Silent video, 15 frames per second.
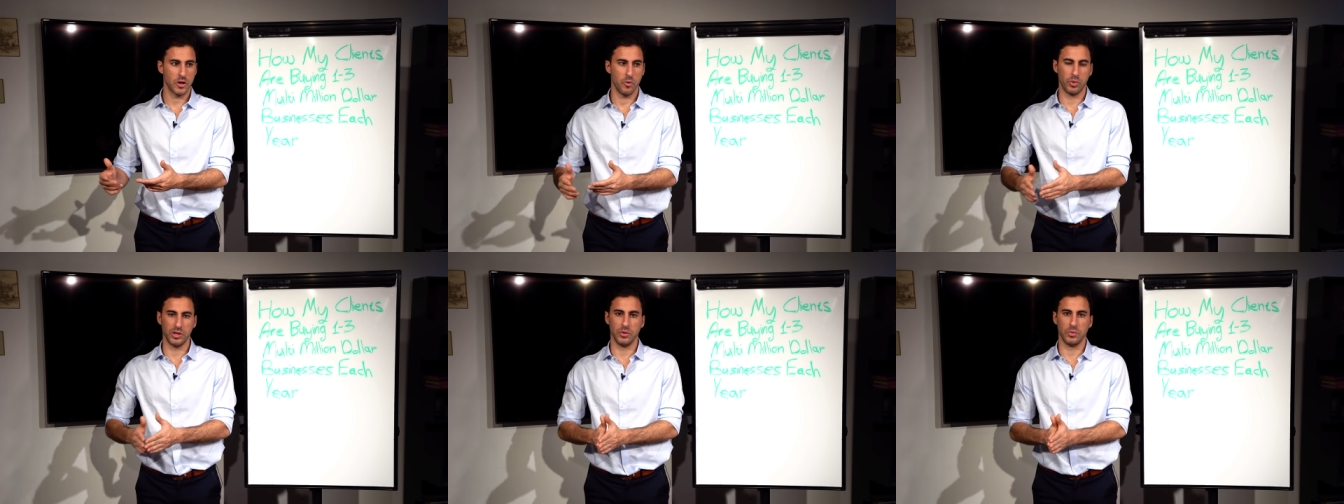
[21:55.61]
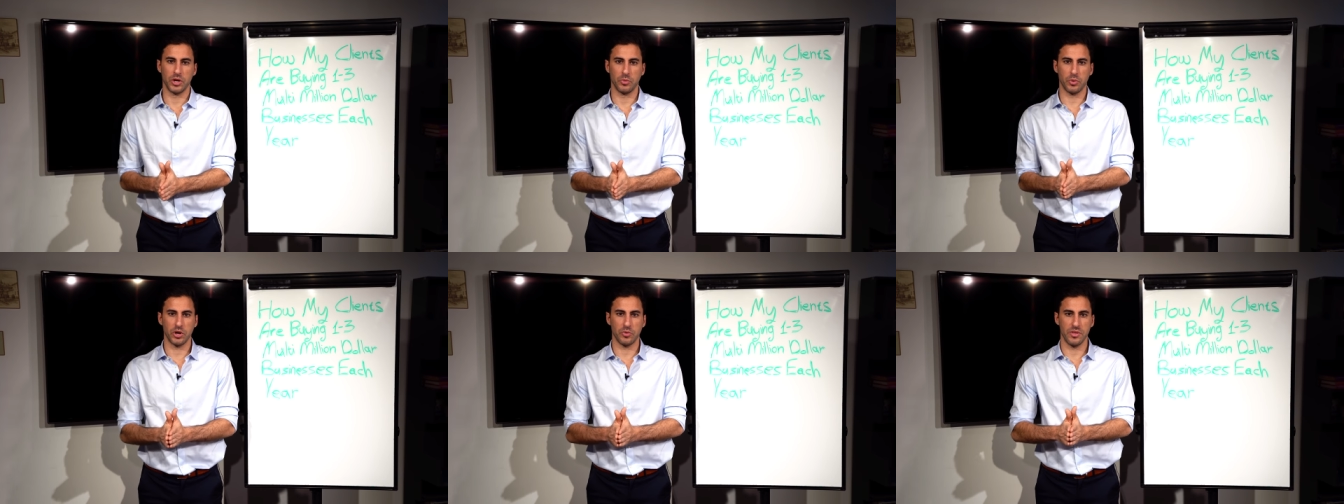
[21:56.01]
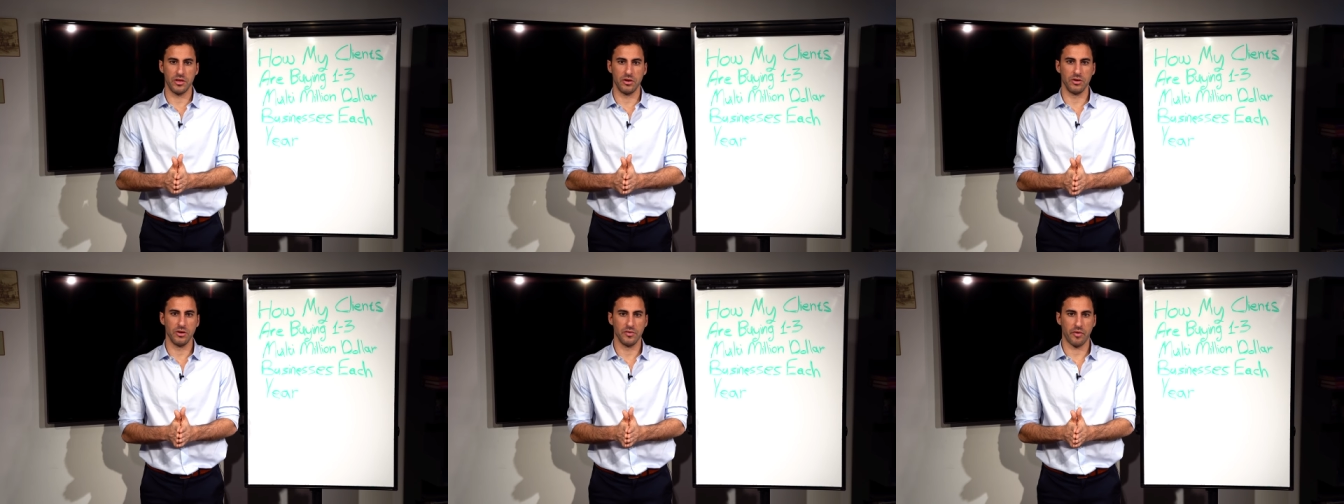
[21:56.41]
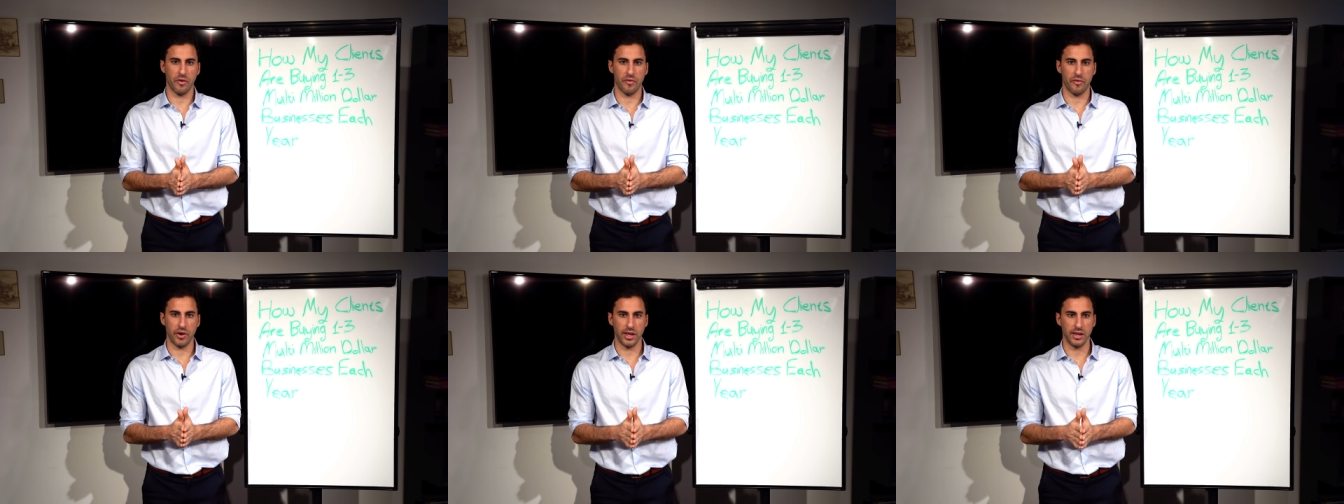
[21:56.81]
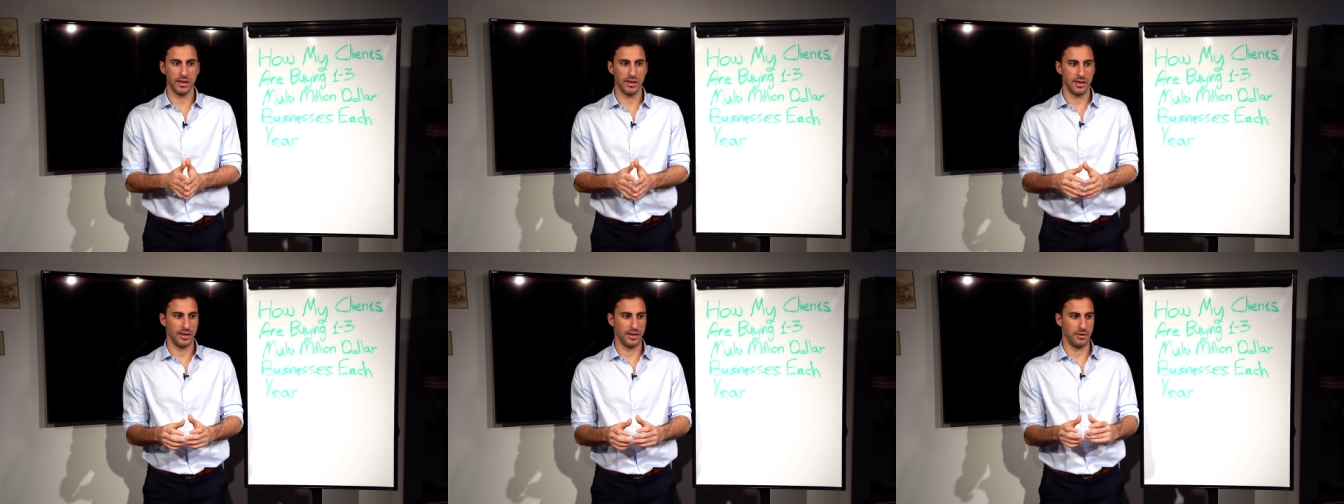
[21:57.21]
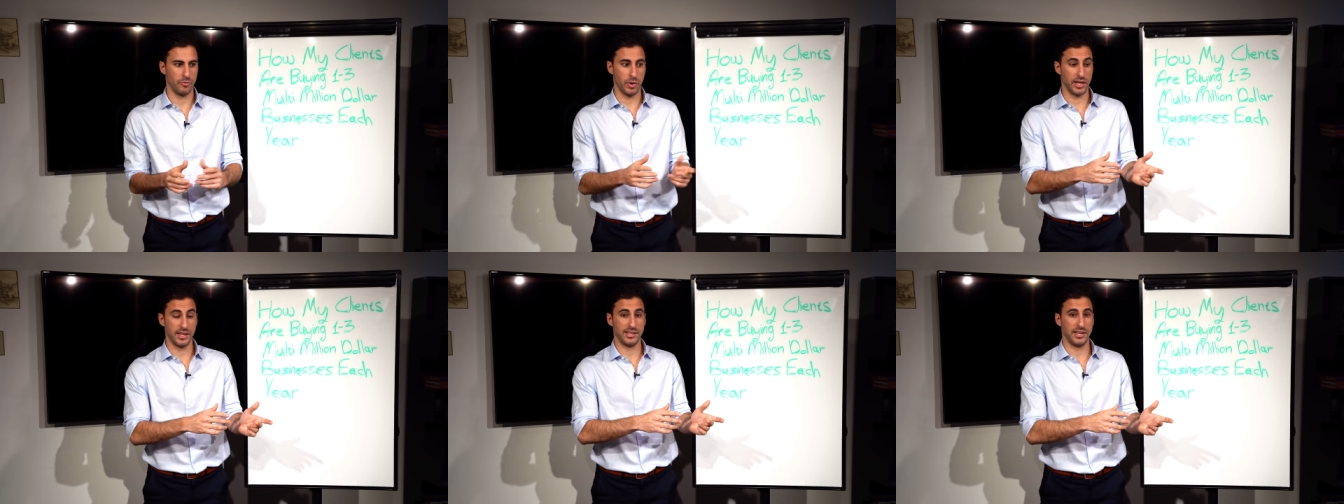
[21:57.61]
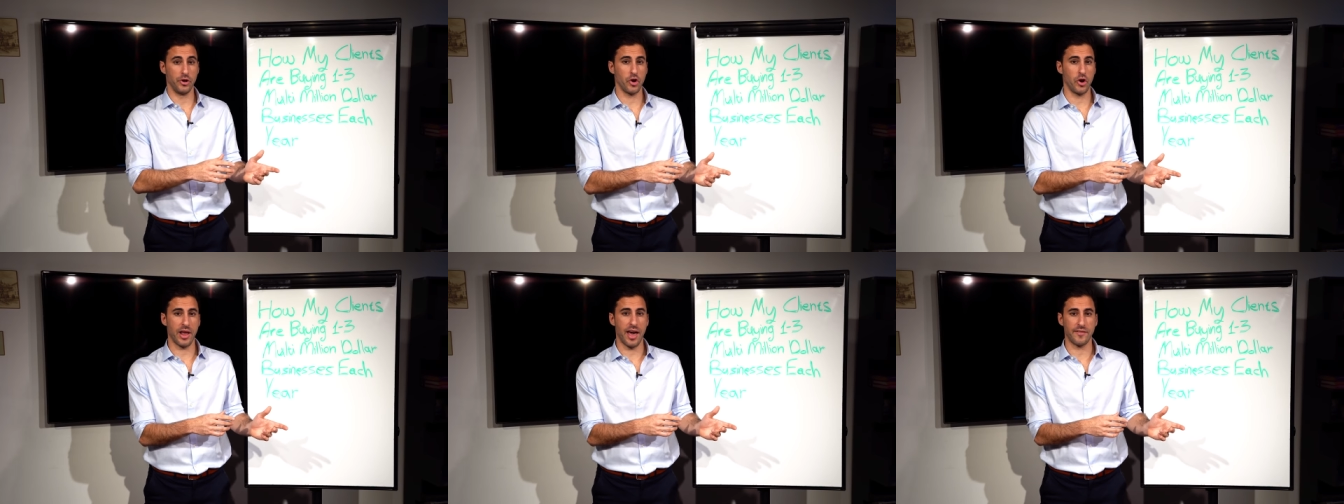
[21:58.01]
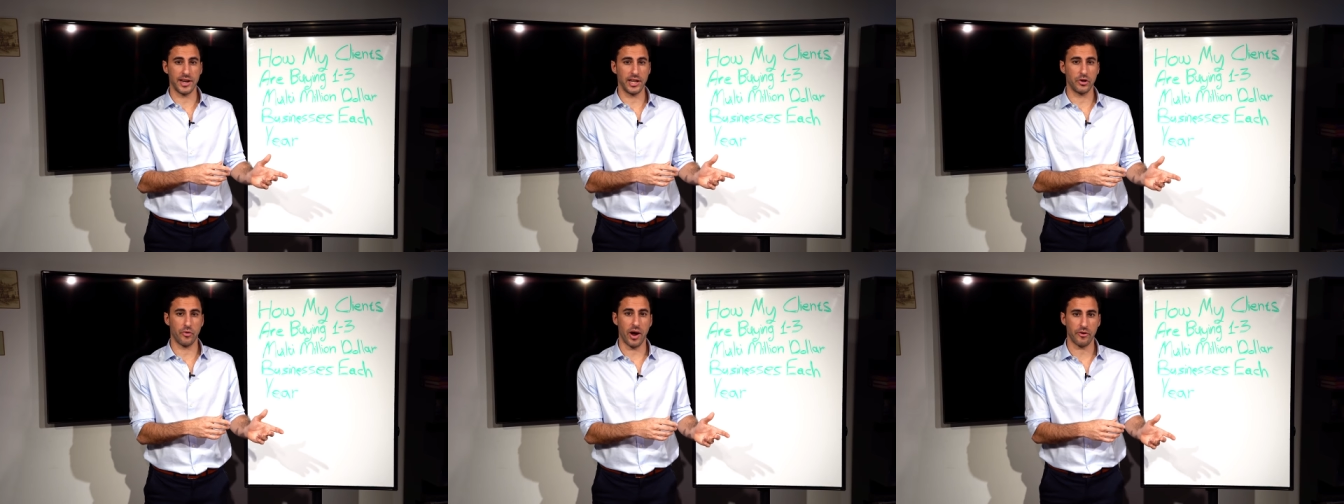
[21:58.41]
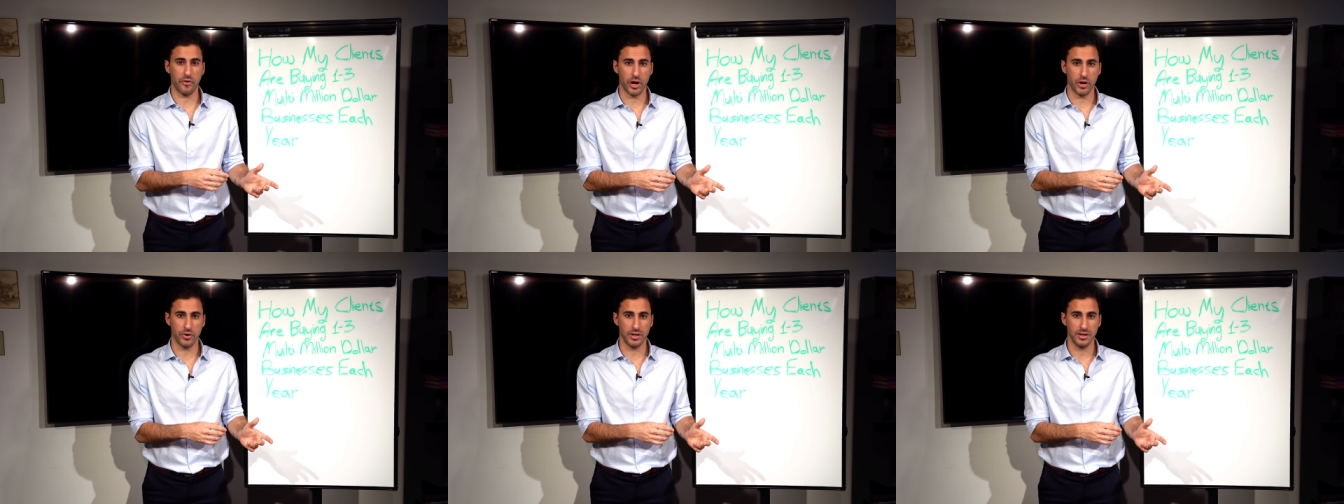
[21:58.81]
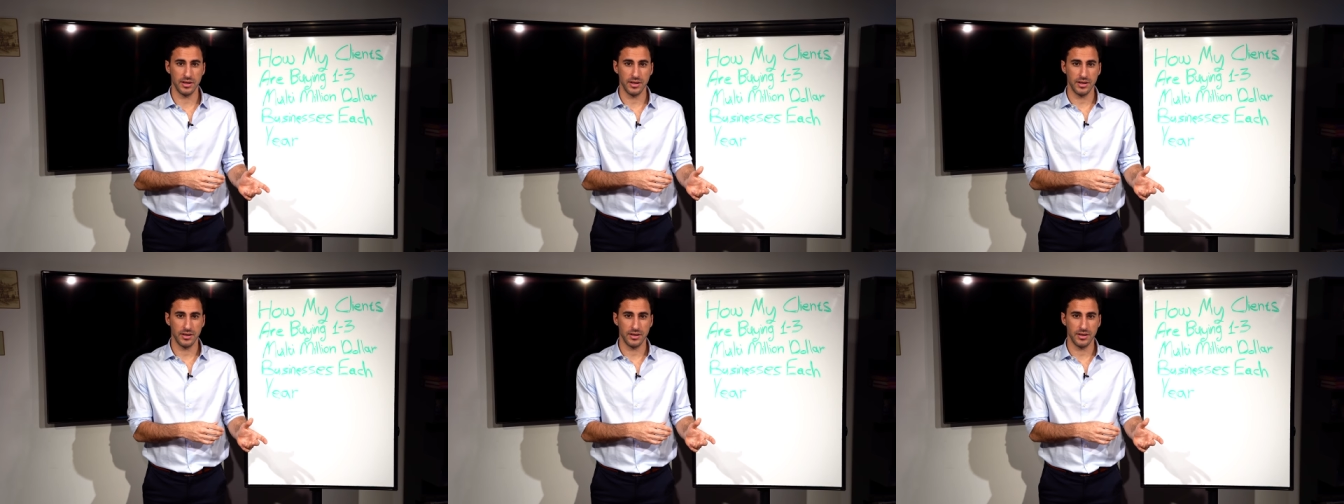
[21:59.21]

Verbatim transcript: will want to work with you for free when you see you don't have any track record?